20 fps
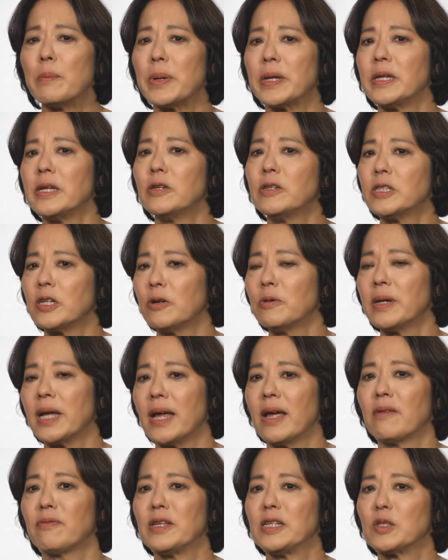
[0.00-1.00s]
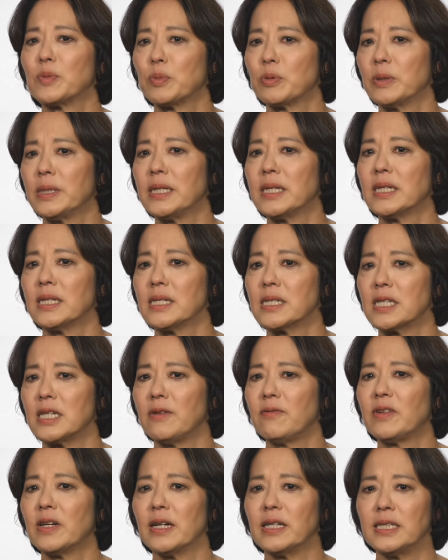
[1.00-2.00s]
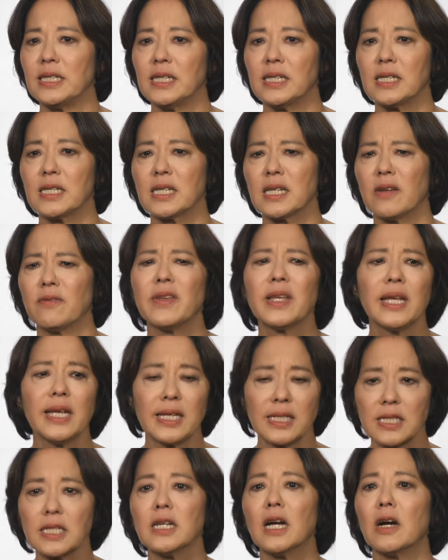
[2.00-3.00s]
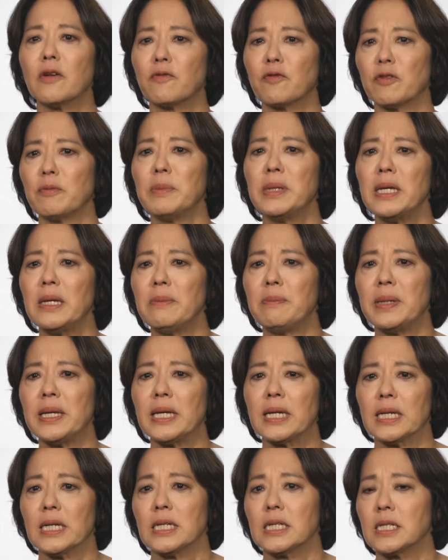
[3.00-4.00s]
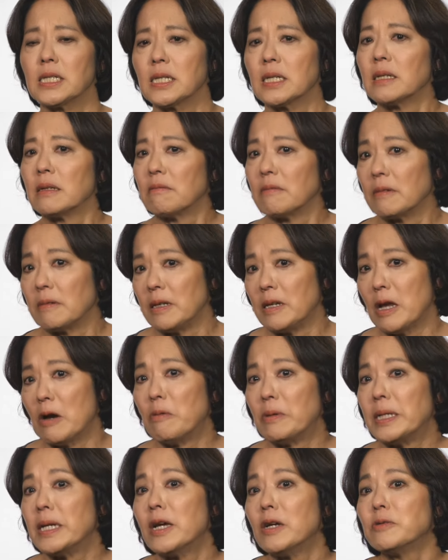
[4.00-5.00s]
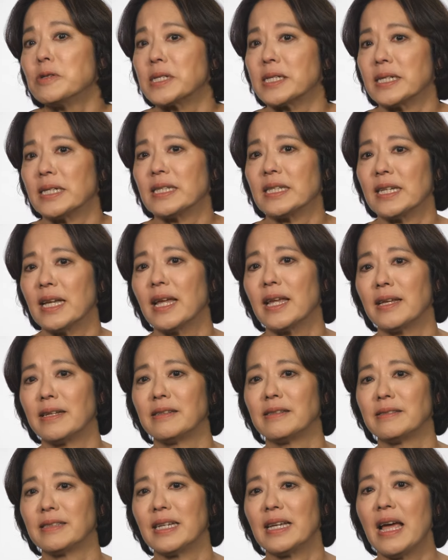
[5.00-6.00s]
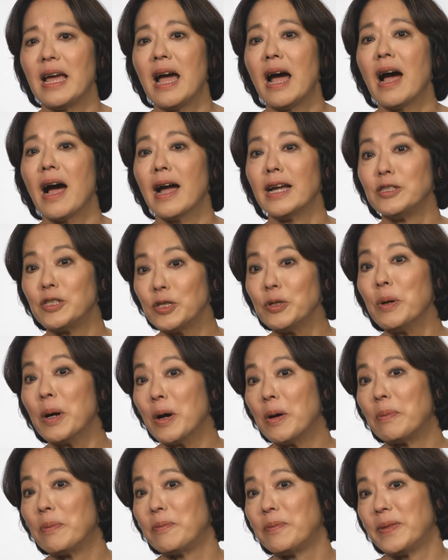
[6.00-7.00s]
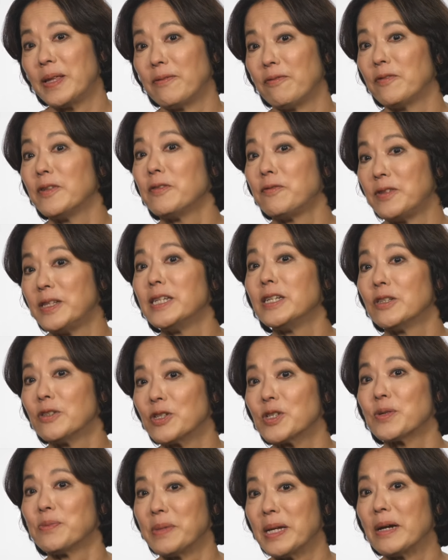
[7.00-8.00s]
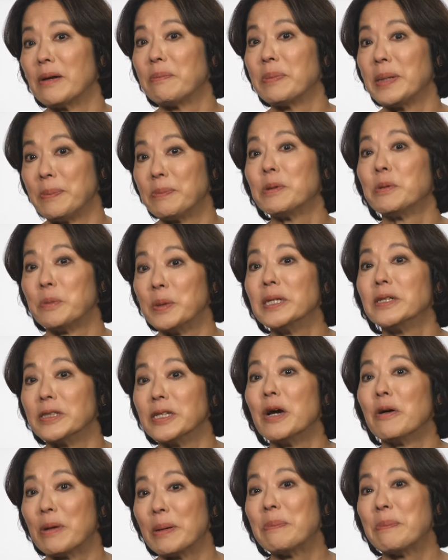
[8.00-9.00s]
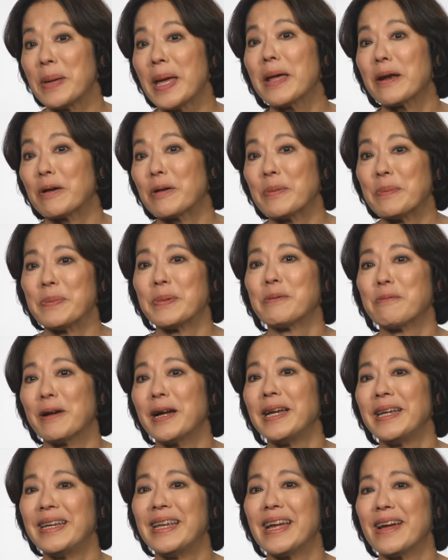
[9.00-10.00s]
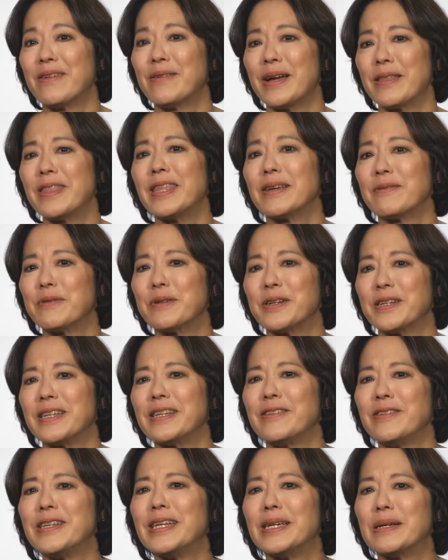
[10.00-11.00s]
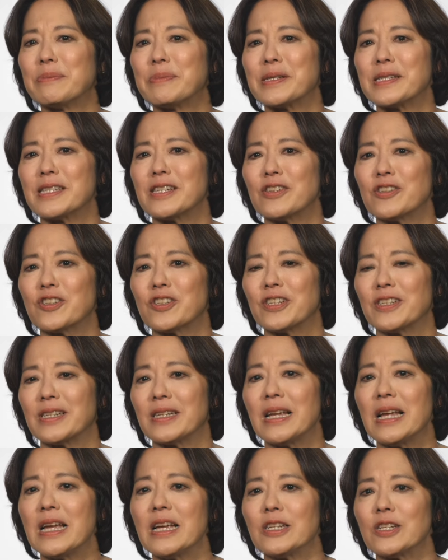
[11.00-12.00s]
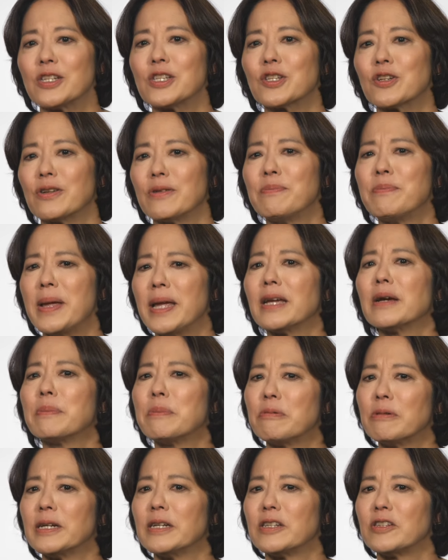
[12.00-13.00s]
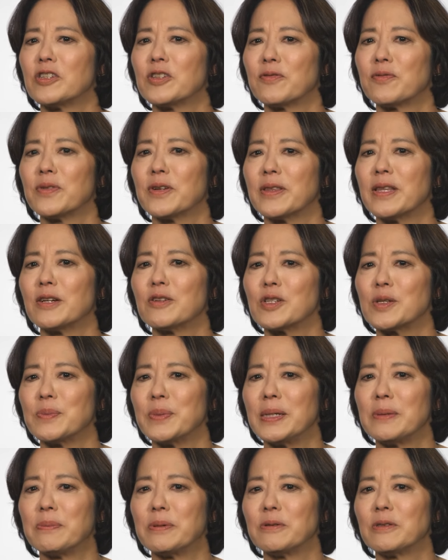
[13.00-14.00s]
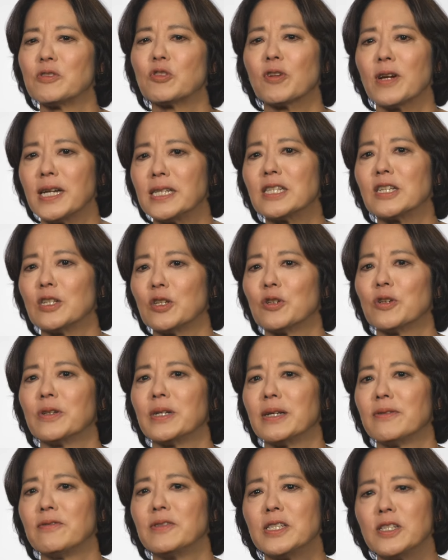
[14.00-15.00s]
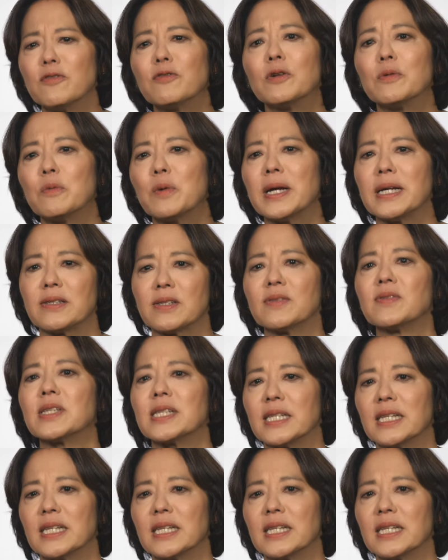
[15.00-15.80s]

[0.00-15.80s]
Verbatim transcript: But you don't have these preconceived ideas of it's not for me because no one knows it. And I do hope that 50 years from now, people will know it better. But right now, I think we're in a unique position to sort of make a bridge for those people trying to learn of different ways of